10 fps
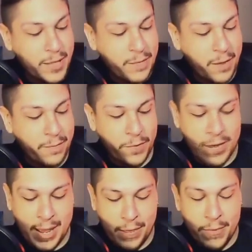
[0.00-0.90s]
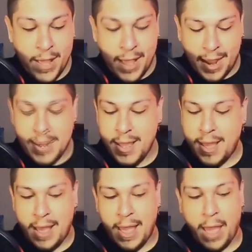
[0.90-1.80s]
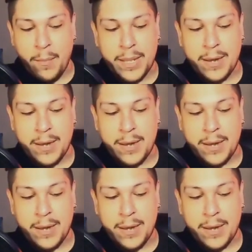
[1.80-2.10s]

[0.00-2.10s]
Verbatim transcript: off for now. And yeah, I, I, mean,